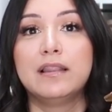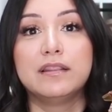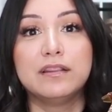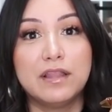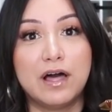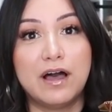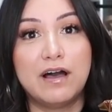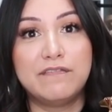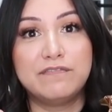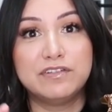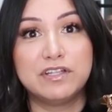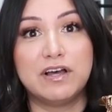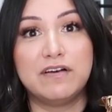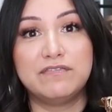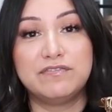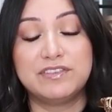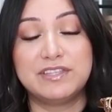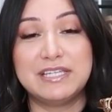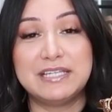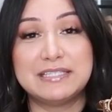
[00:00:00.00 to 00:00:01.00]
Love,
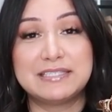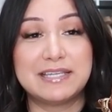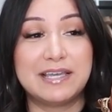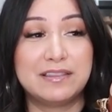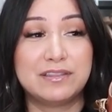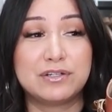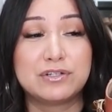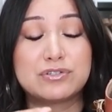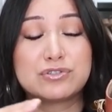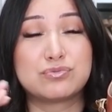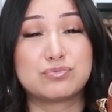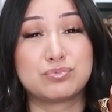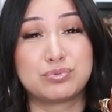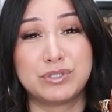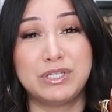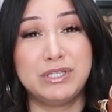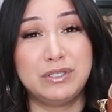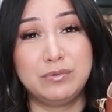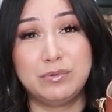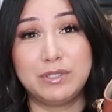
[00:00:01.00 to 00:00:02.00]
love these. And they're
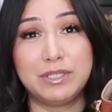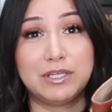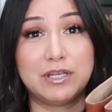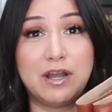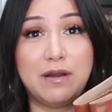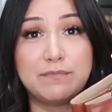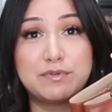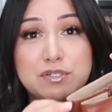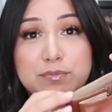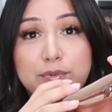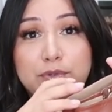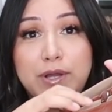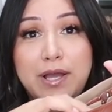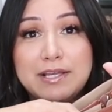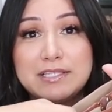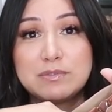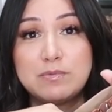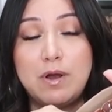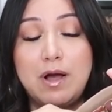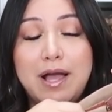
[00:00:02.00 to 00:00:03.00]
really, really comfortable
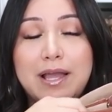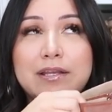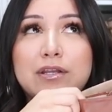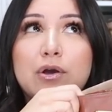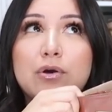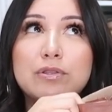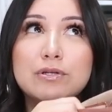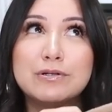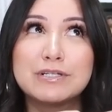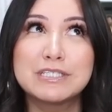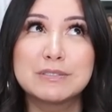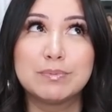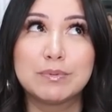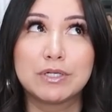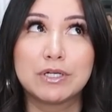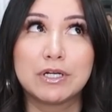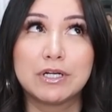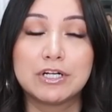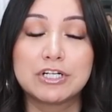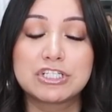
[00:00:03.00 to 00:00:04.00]
as well. I know they're a
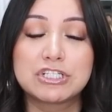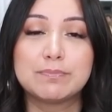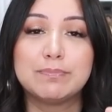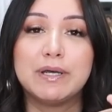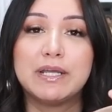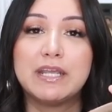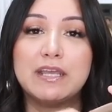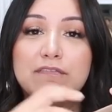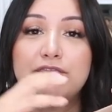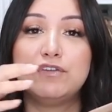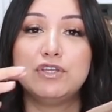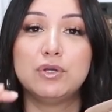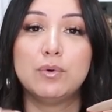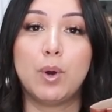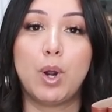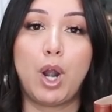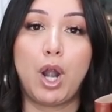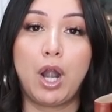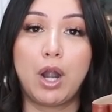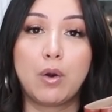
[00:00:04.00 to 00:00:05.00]
splurge, but if you
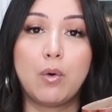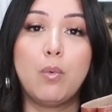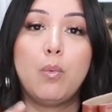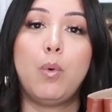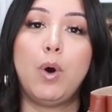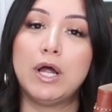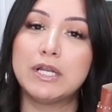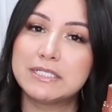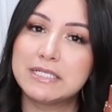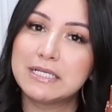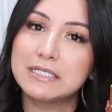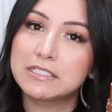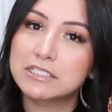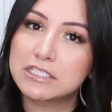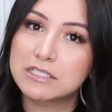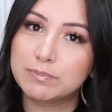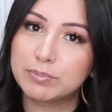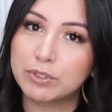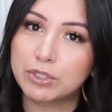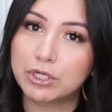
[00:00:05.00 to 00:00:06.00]
are wanting to
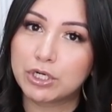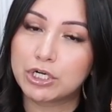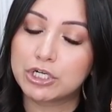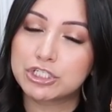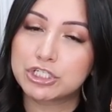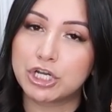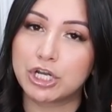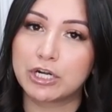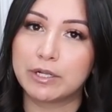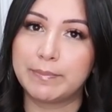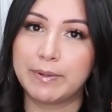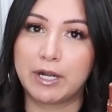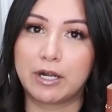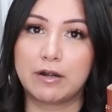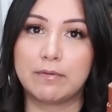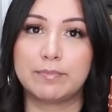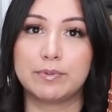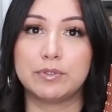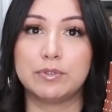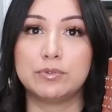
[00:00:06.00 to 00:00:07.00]
splurge on a pair
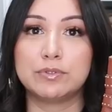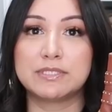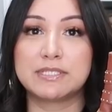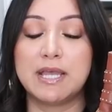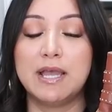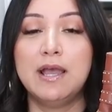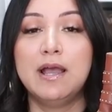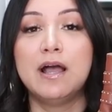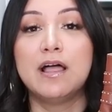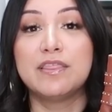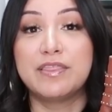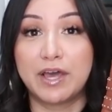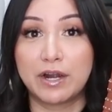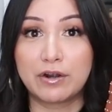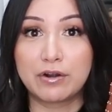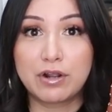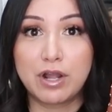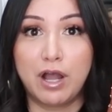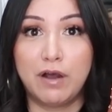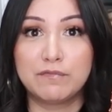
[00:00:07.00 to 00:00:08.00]
of boots that
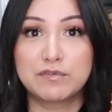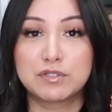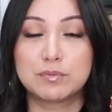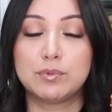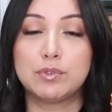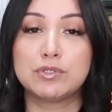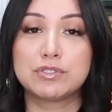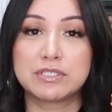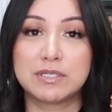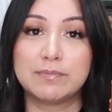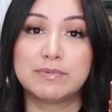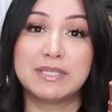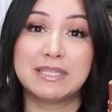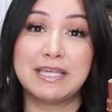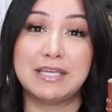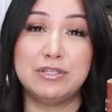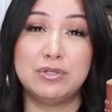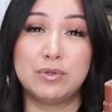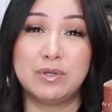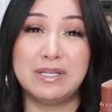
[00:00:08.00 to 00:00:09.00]
are comfortable, something
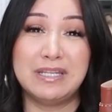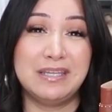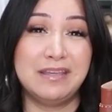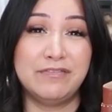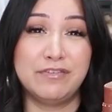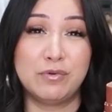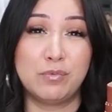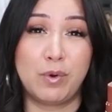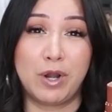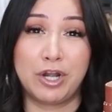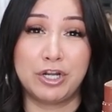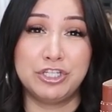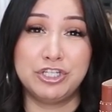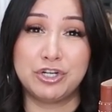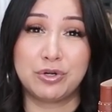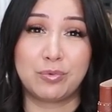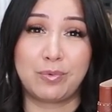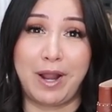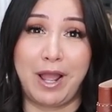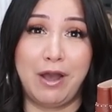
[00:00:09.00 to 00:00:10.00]
that you could even wear
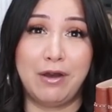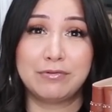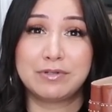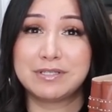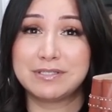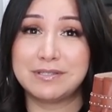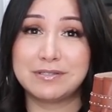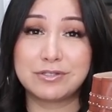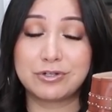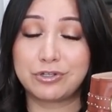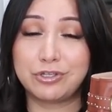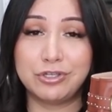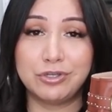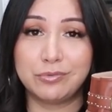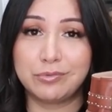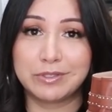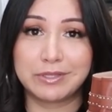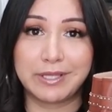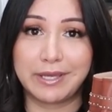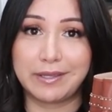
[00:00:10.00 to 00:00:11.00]
year round, because these are
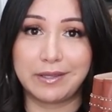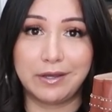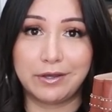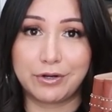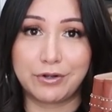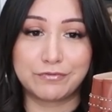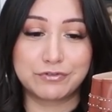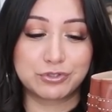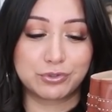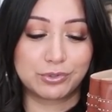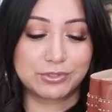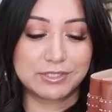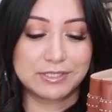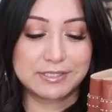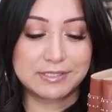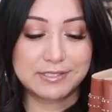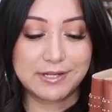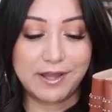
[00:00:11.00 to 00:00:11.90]
cute with like cutoff shorts and